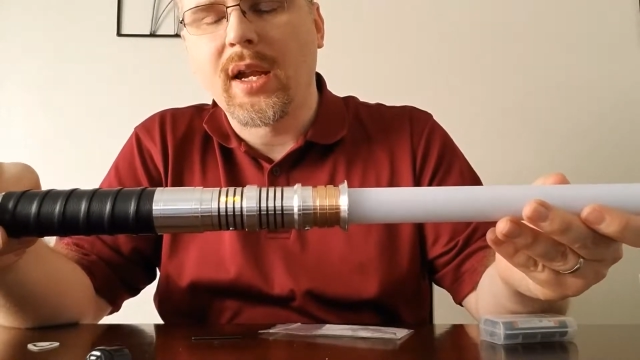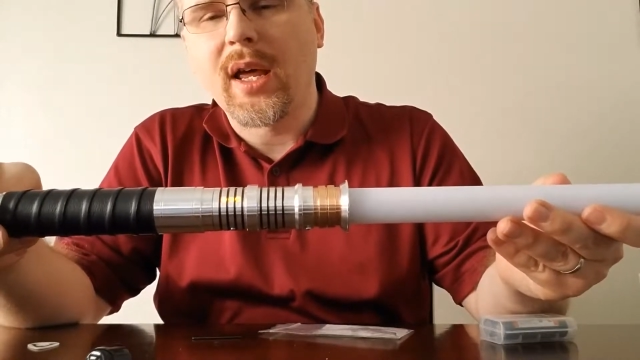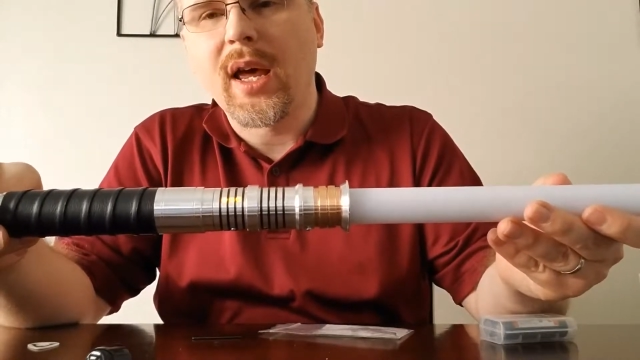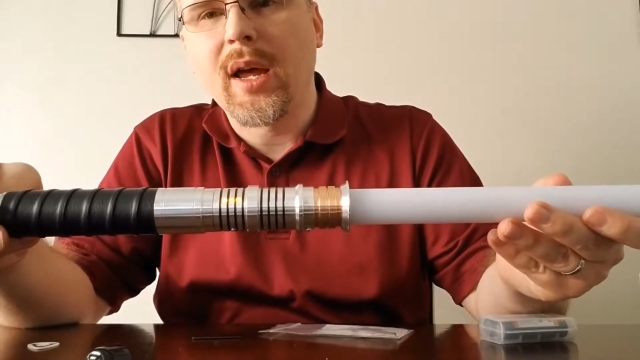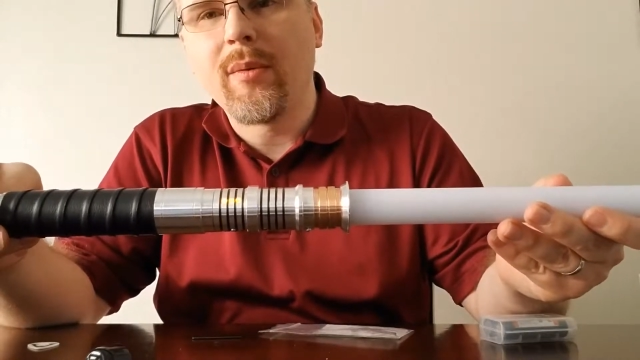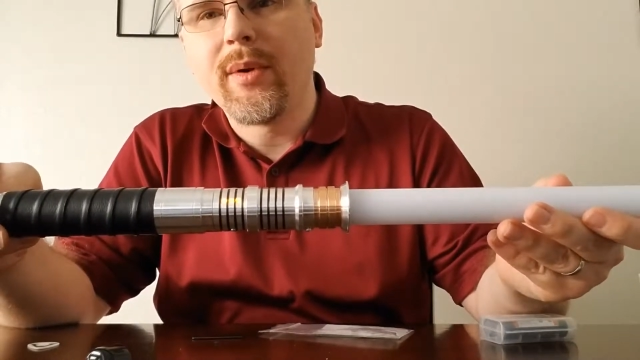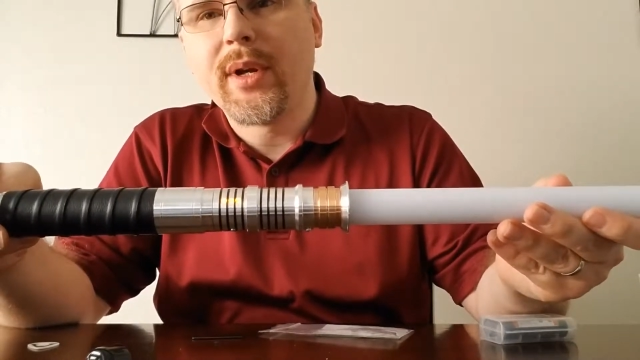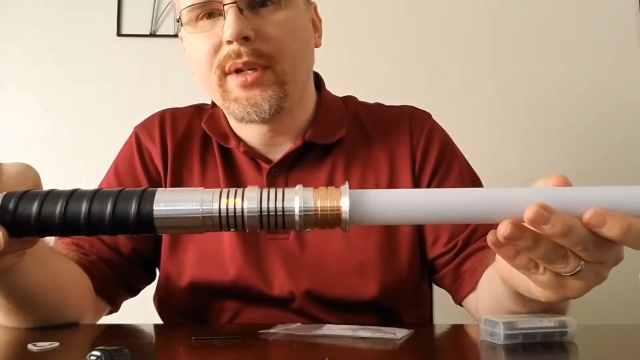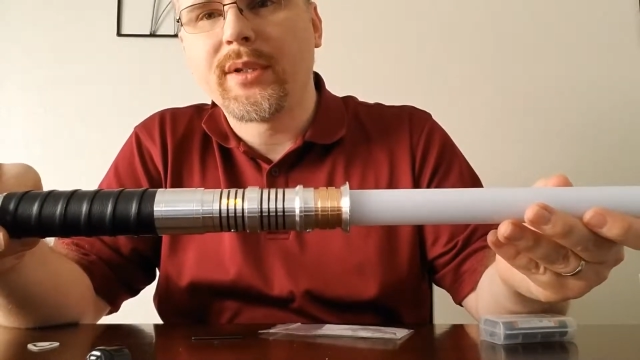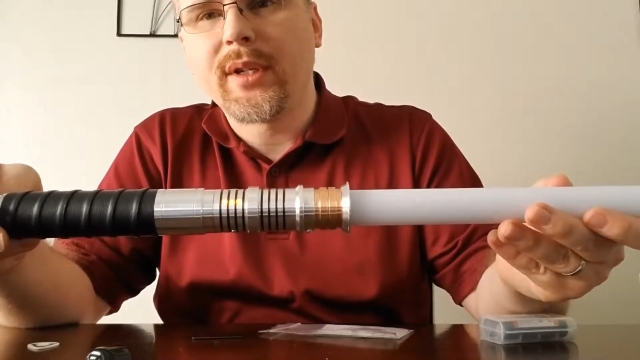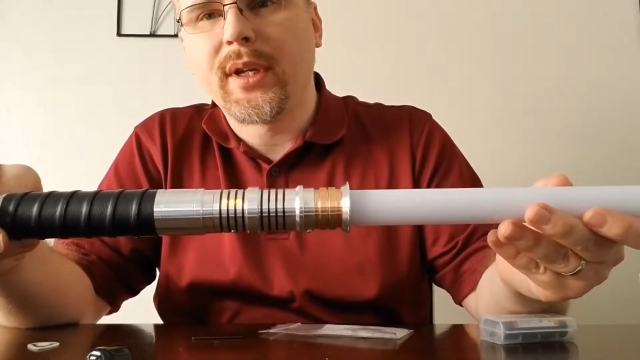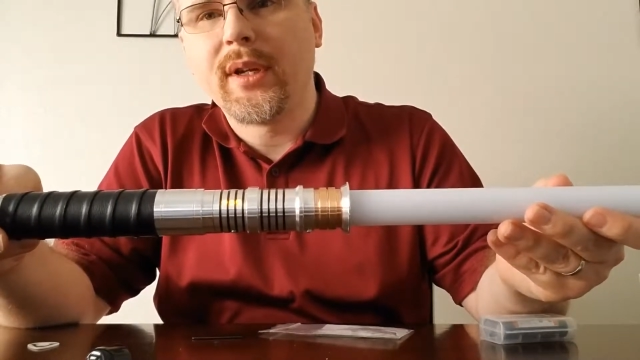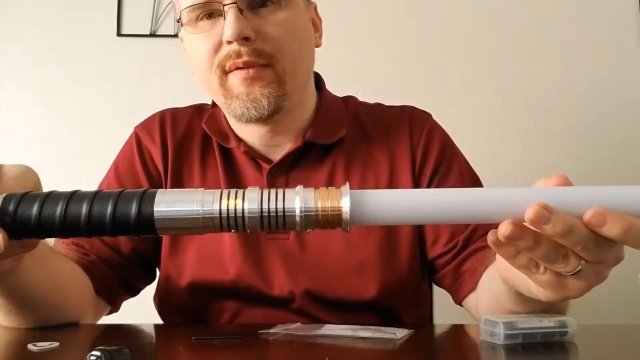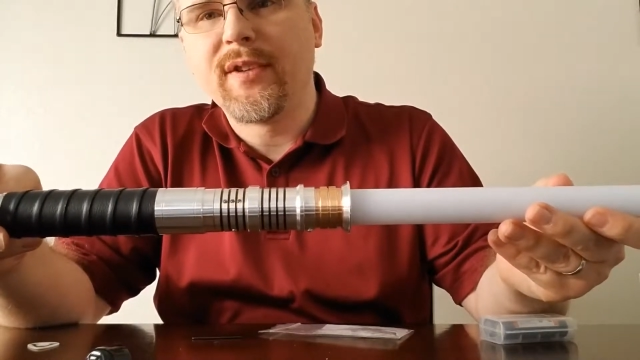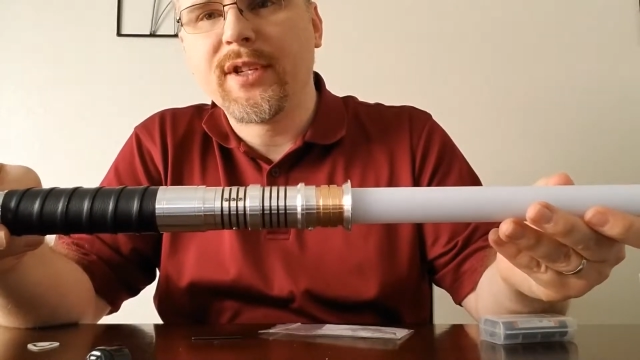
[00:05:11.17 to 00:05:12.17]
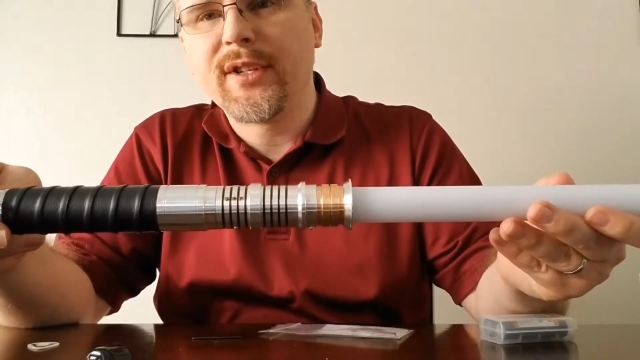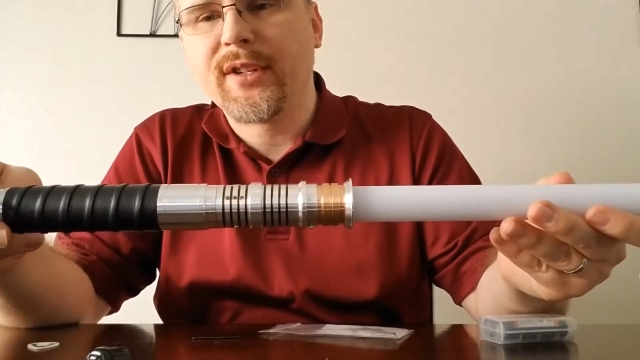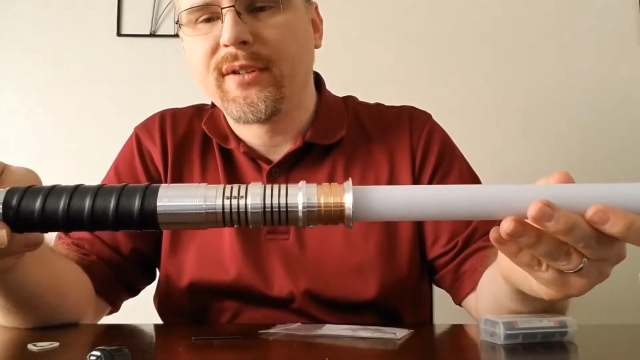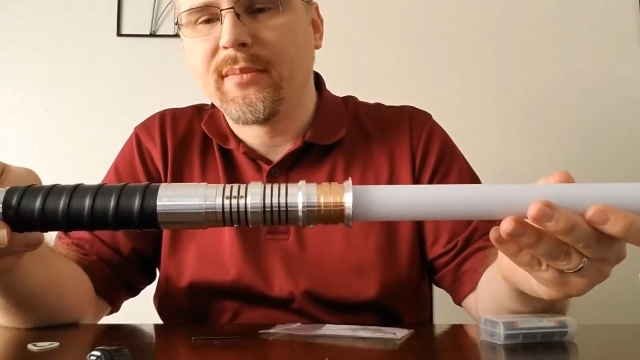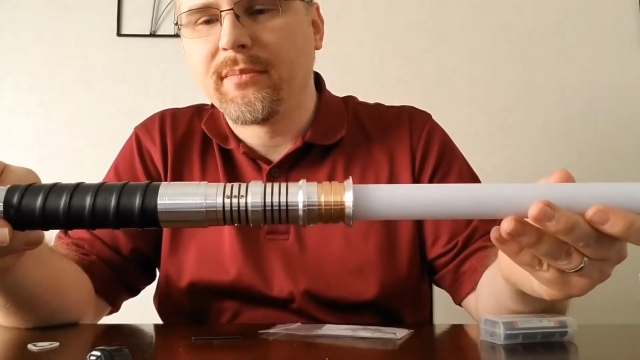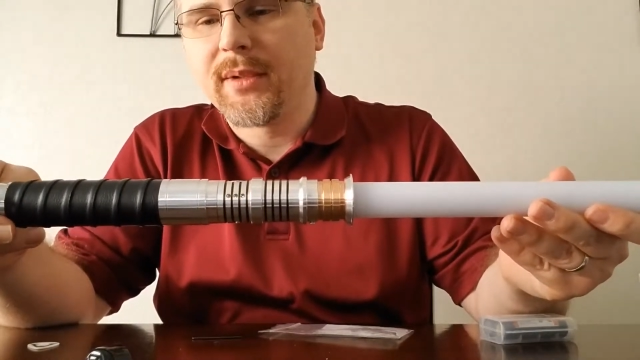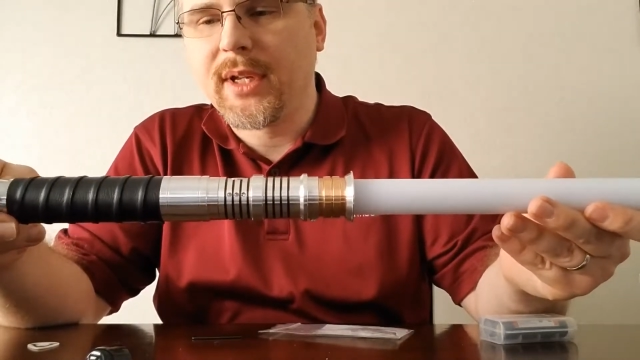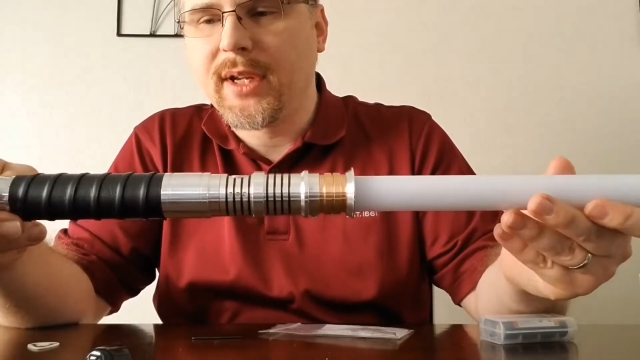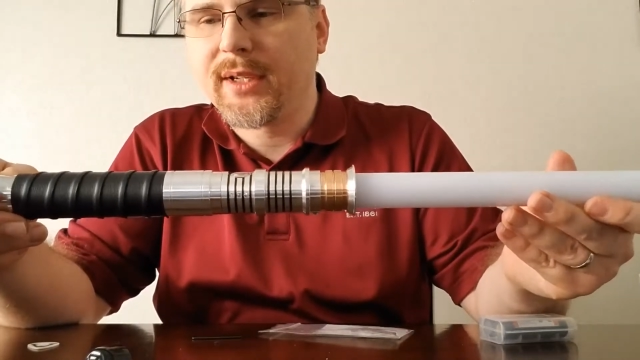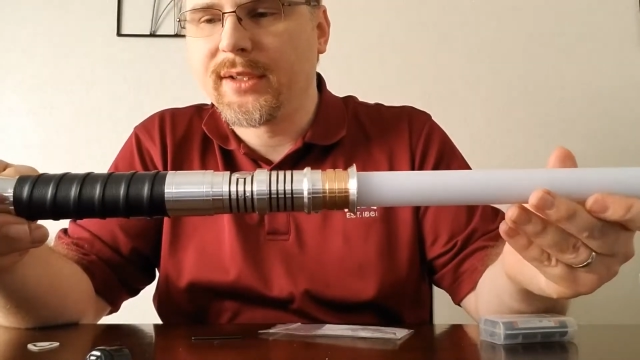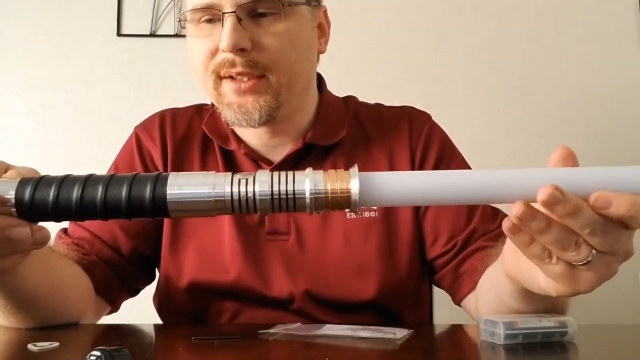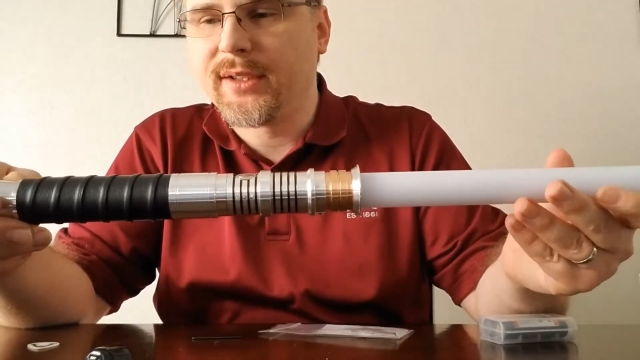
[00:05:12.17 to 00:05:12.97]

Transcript: I went and visited him last